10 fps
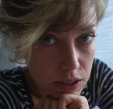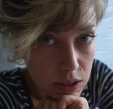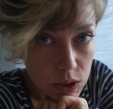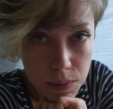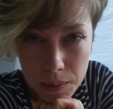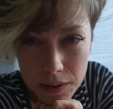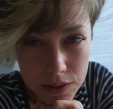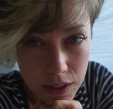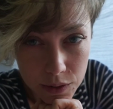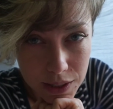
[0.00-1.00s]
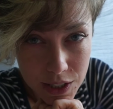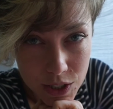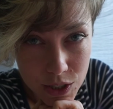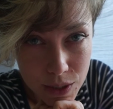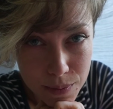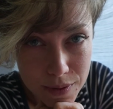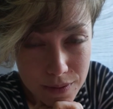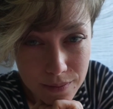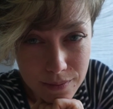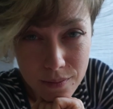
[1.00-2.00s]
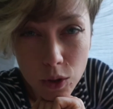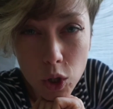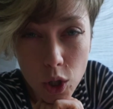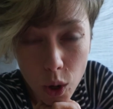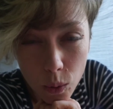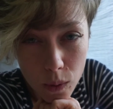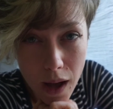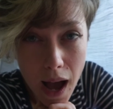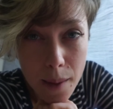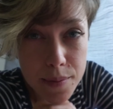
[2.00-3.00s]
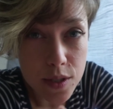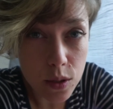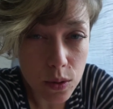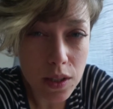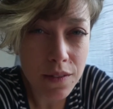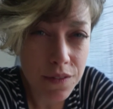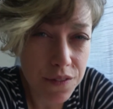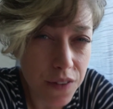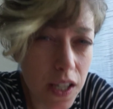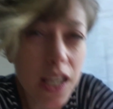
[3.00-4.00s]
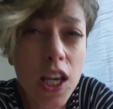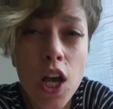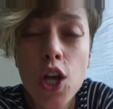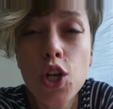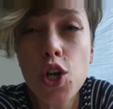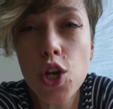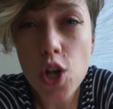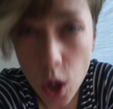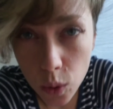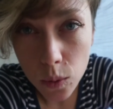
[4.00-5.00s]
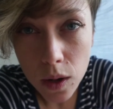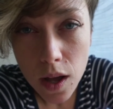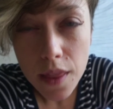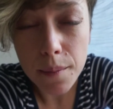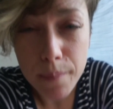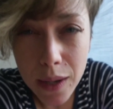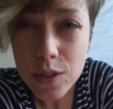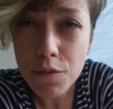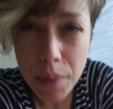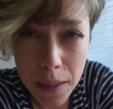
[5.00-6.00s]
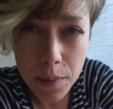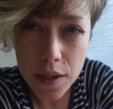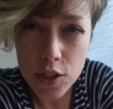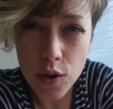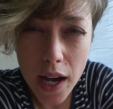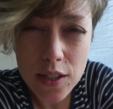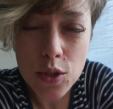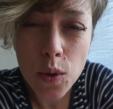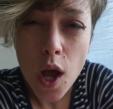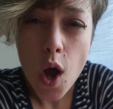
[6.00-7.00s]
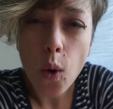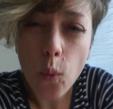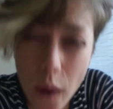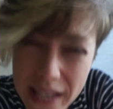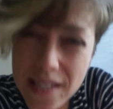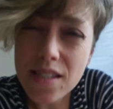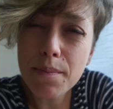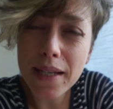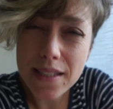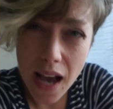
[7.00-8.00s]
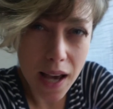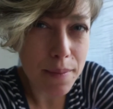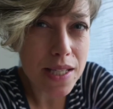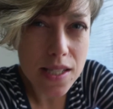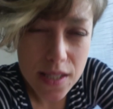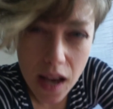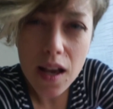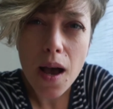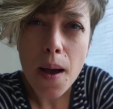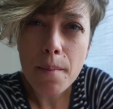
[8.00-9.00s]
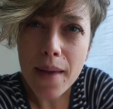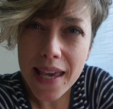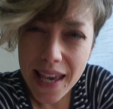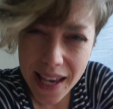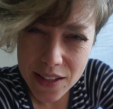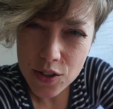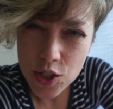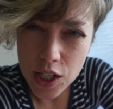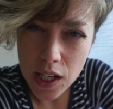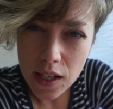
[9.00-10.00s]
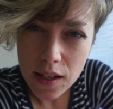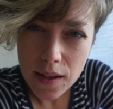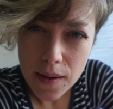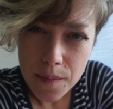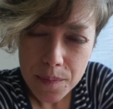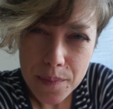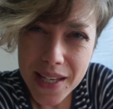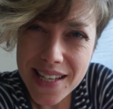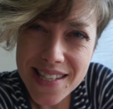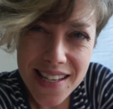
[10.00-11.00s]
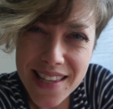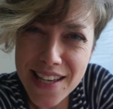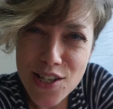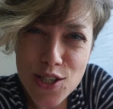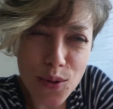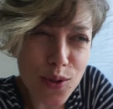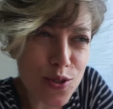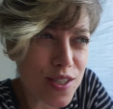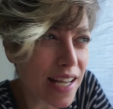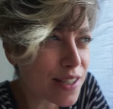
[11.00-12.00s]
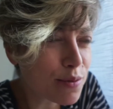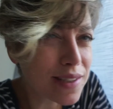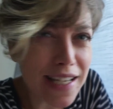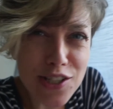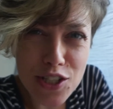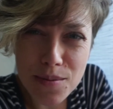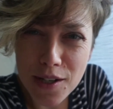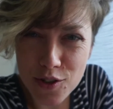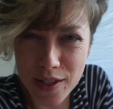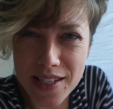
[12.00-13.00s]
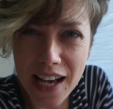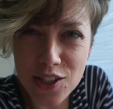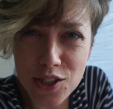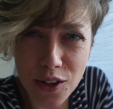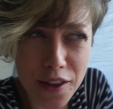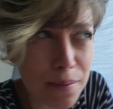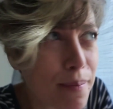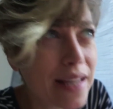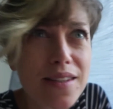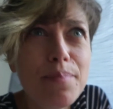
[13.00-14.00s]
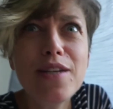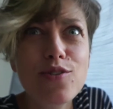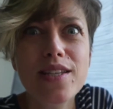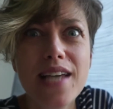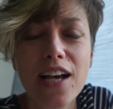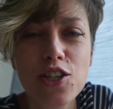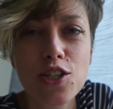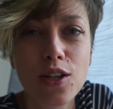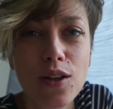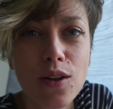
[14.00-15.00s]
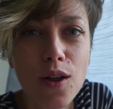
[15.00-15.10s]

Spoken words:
Do people understand relationships? No. Absolutely fucking no. The amount of people that try to waste my time and suck my energy because they just don't understand that relationships are transactional. They're meant to be transactional.